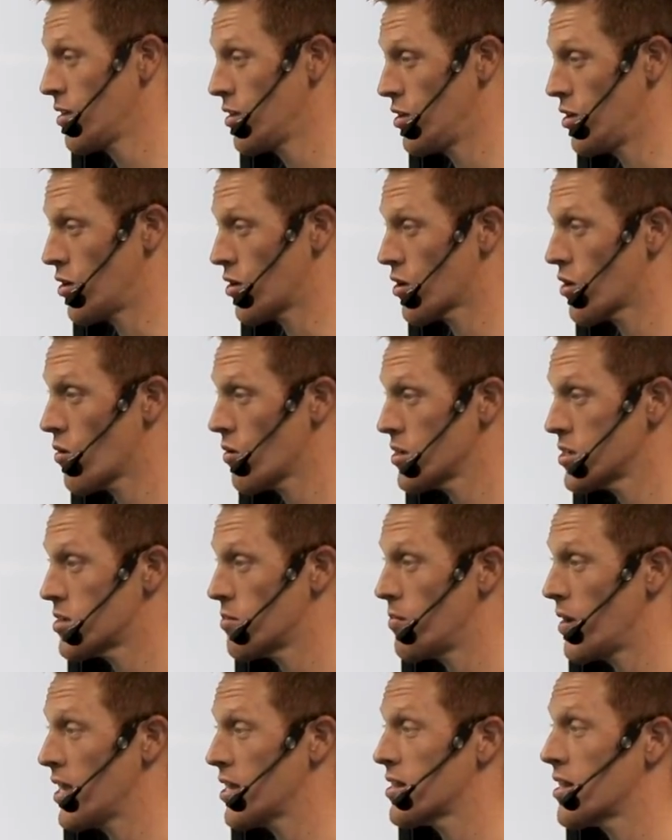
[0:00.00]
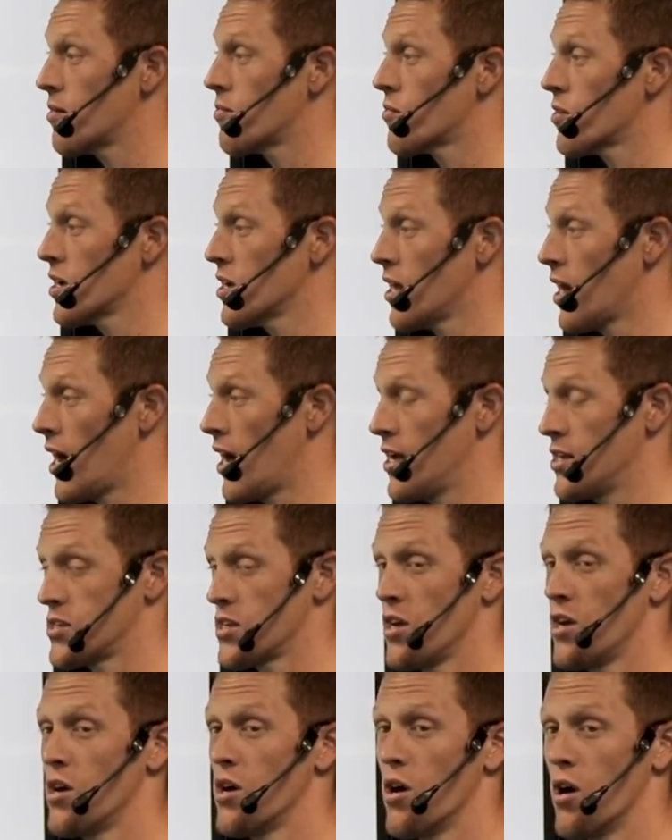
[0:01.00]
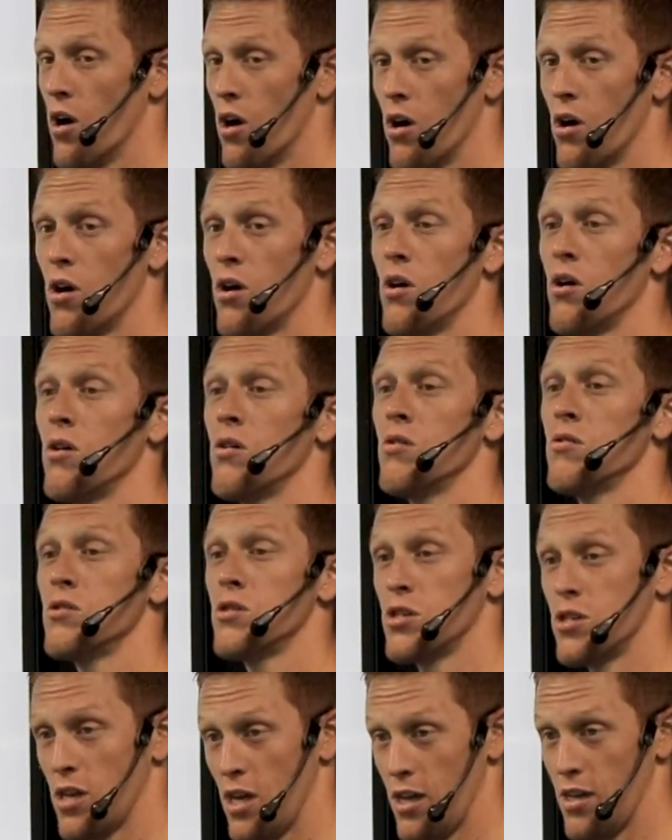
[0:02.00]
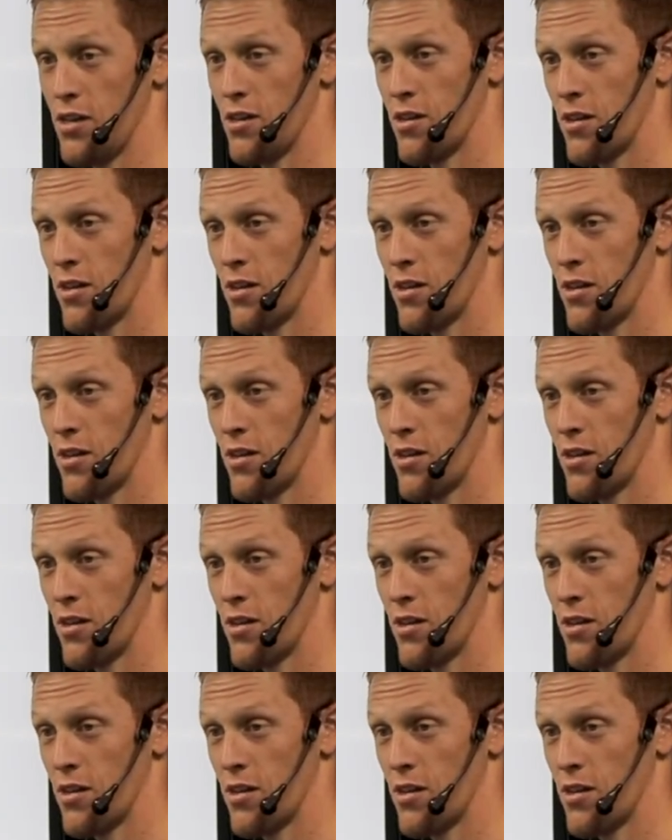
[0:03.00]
you're going to make them realize, oh shit,